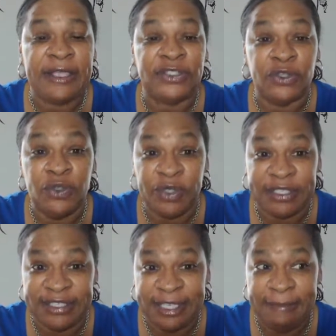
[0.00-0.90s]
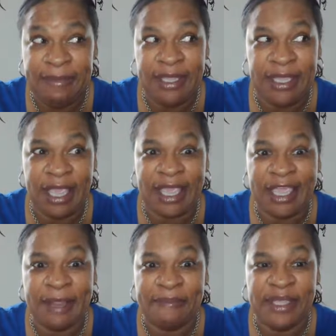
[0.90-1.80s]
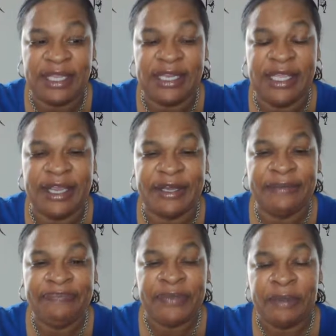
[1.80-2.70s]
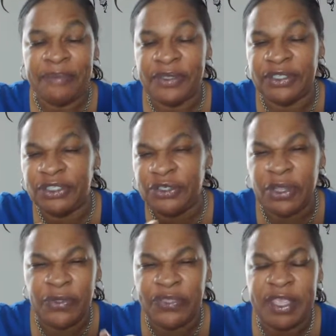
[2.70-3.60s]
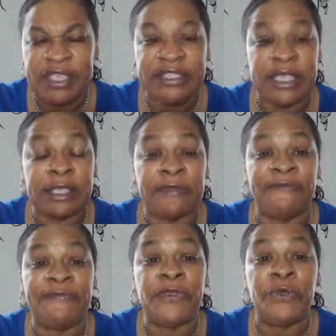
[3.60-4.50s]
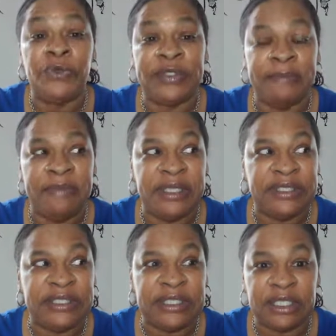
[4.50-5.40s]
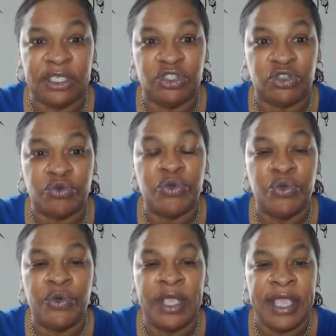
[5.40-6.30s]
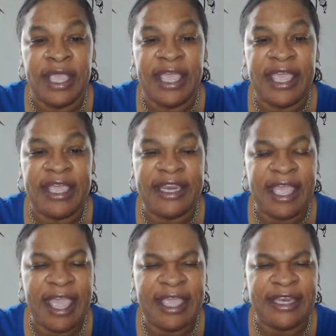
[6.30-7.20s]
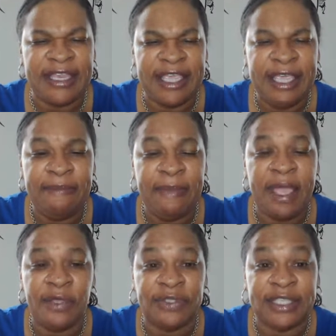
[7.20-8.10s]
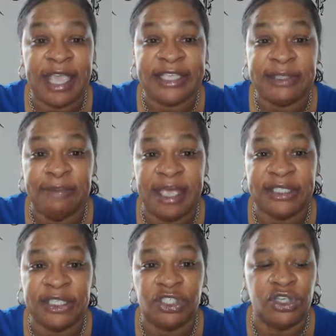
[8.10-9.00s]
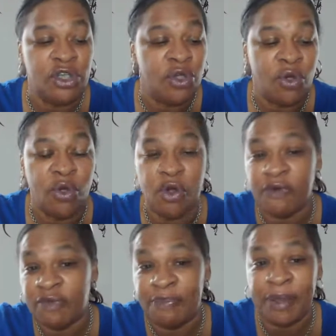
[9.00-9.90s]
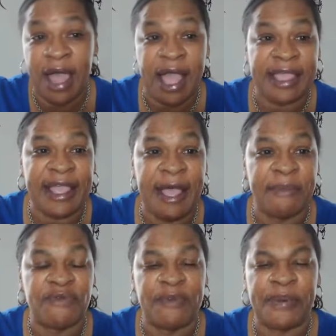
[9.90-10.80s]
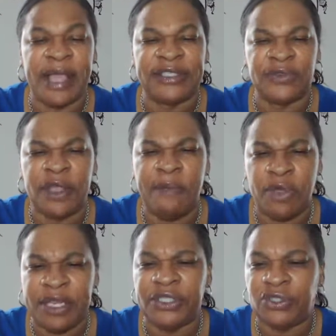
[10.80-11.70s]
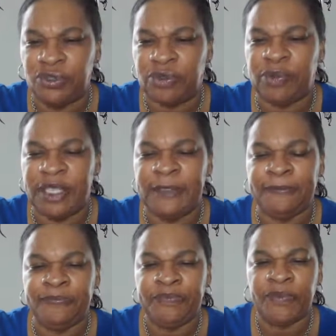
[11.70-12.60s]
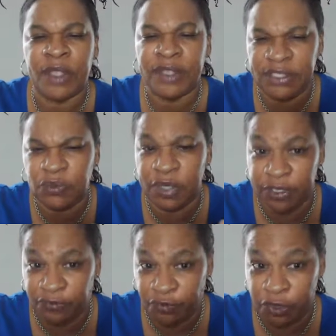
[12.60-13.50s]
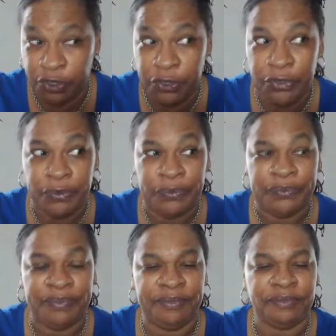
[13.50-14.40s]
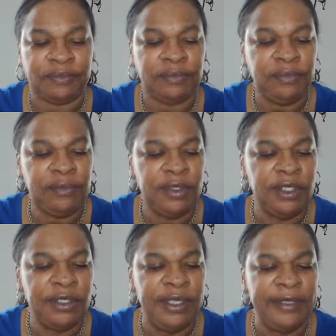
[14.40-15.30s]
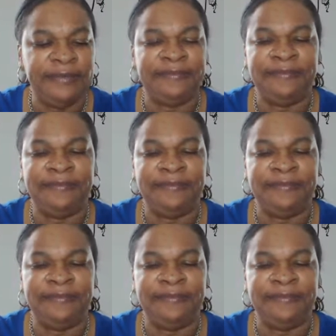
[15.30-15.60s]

So you can see me and hear me clear, because you know things get confused and misconstrued in an email, text message, or reply, comment reply. So come on in, Too Sweet. This one is for you. You know,